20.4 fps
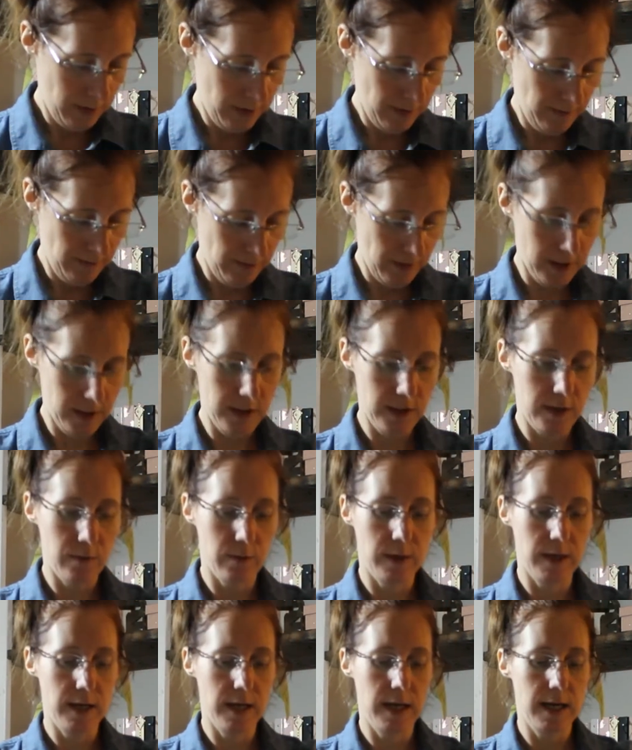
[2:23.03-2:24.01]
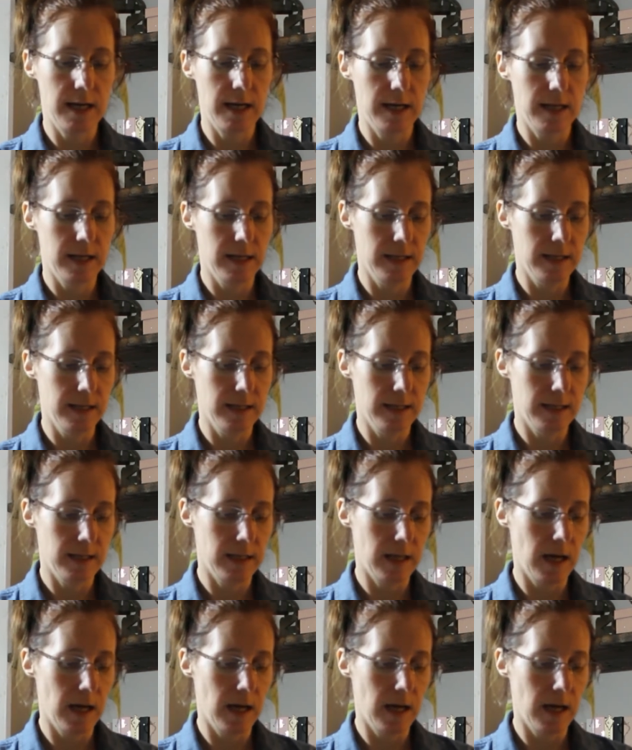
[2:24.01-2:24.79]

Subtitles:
The first one is